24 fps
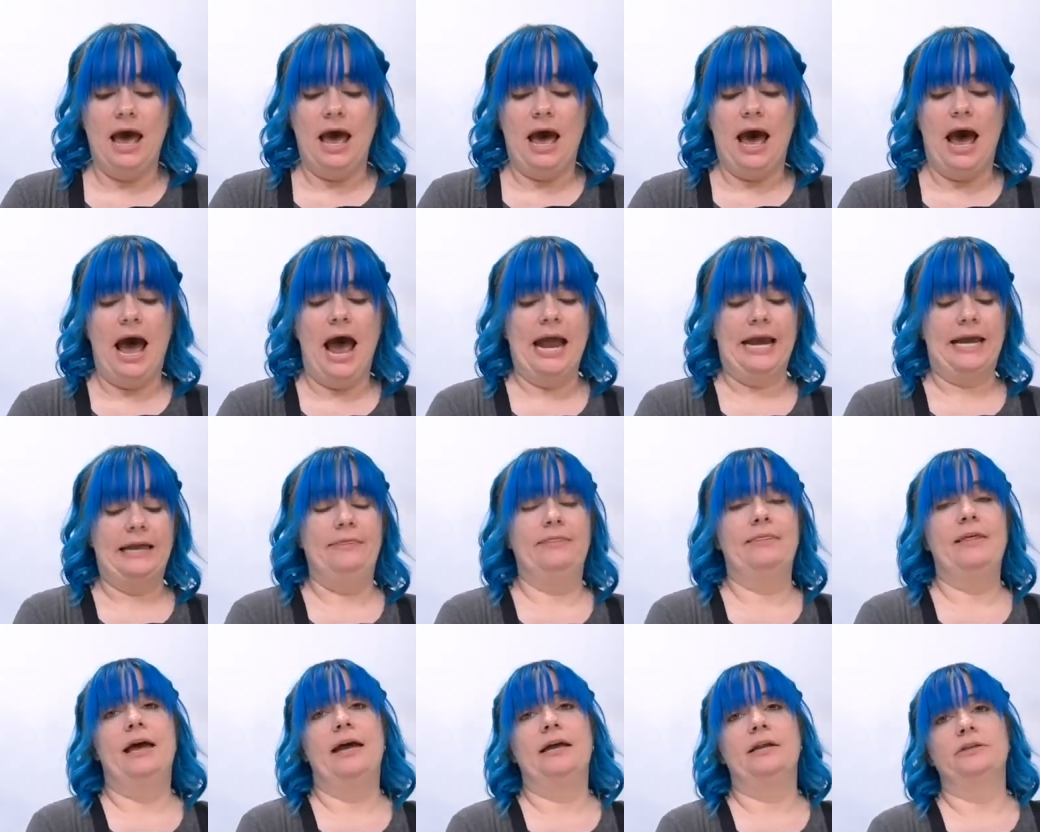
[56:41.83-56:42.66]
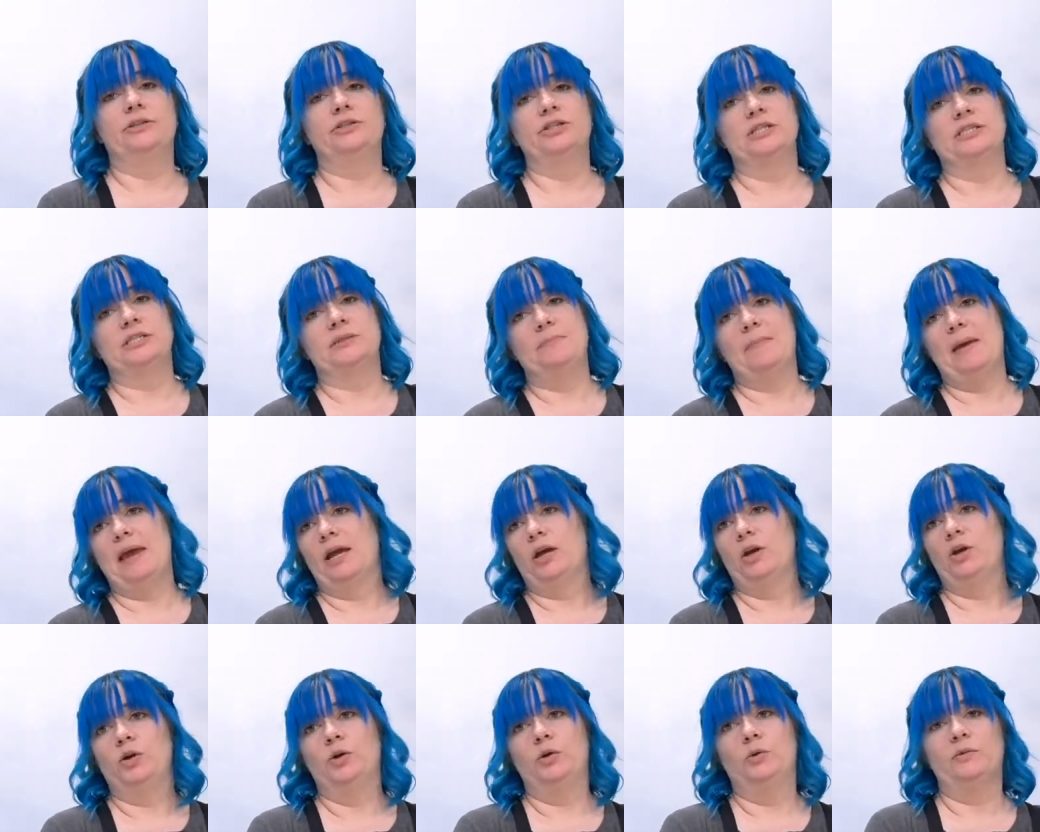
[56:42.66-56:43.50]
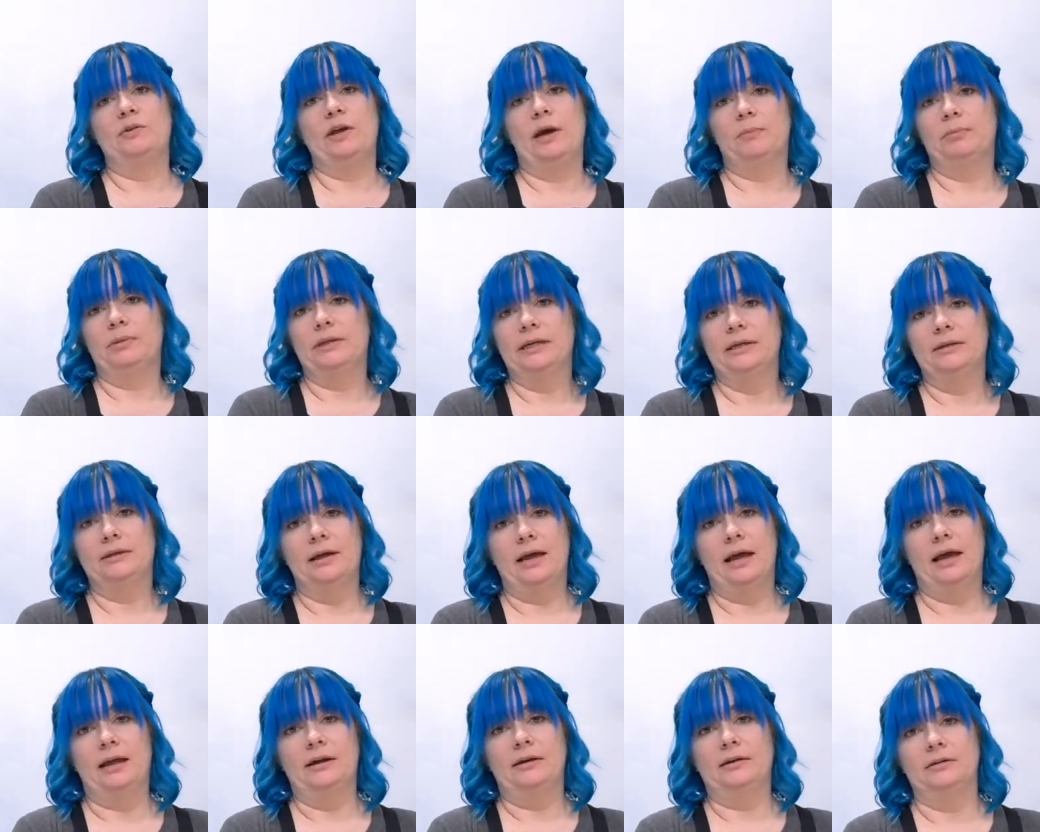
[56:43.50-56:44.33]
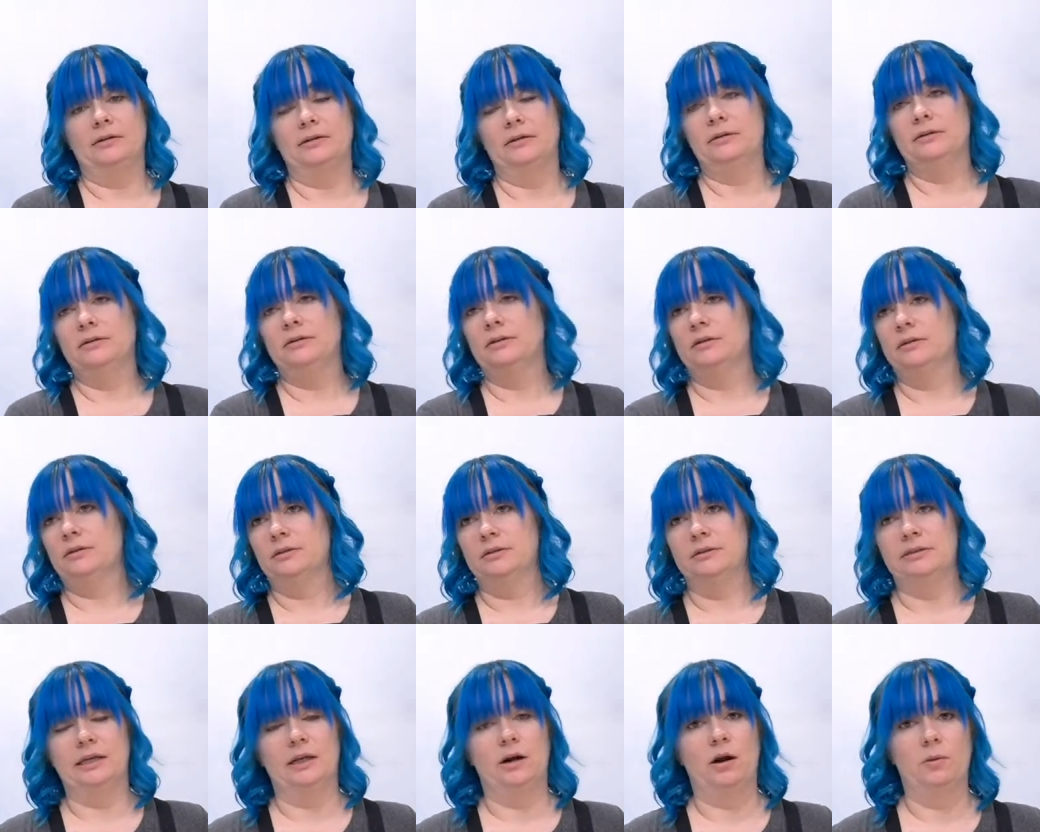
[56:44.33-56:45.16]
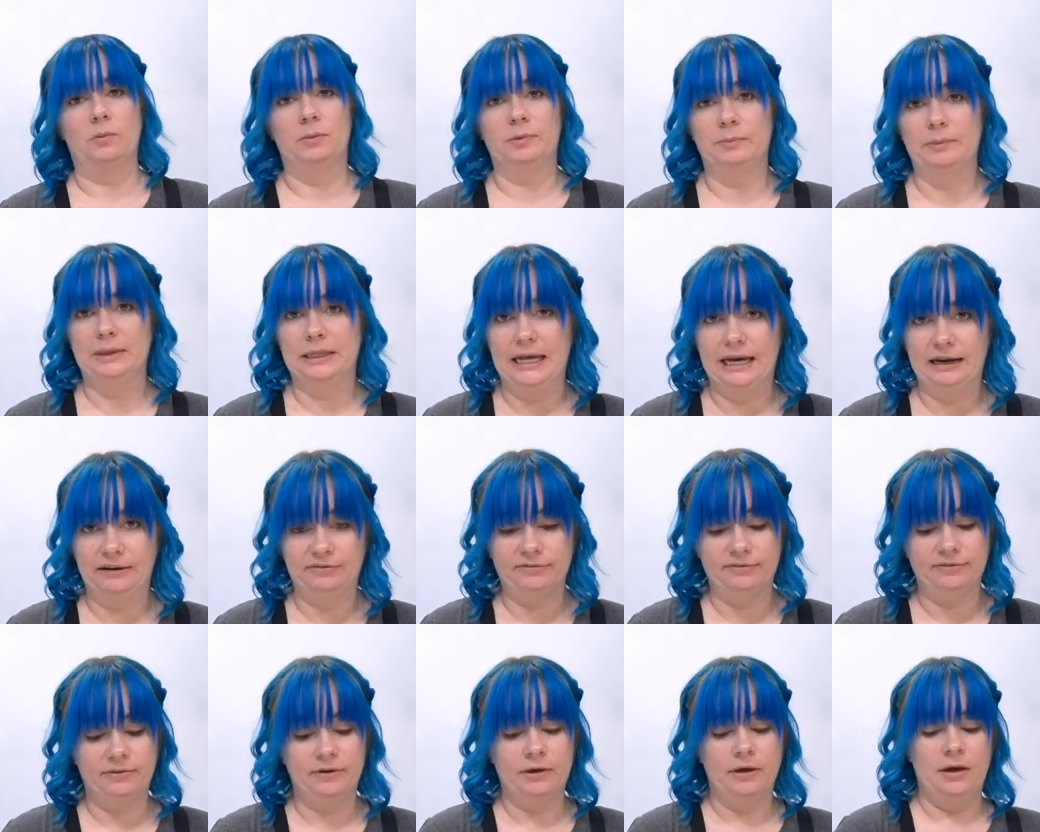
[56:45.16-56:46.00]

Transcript: I can then just make a new template and get on with my life.